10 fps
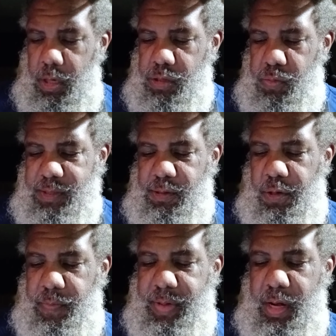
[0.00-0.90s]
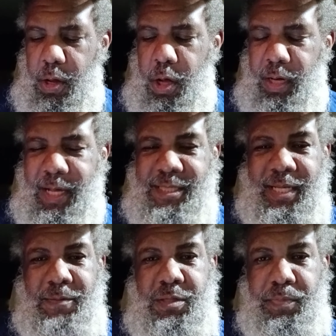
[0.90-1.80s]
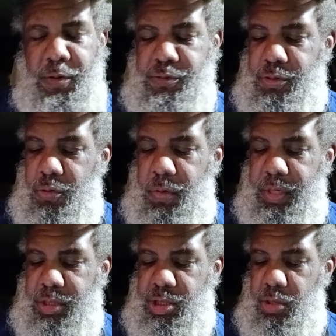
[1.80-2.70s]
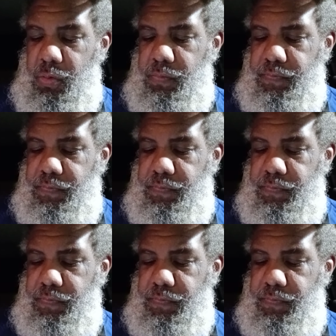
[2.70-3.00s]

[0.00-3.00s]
This wasn't going to be a long lesson. I was supposed to do it in 2.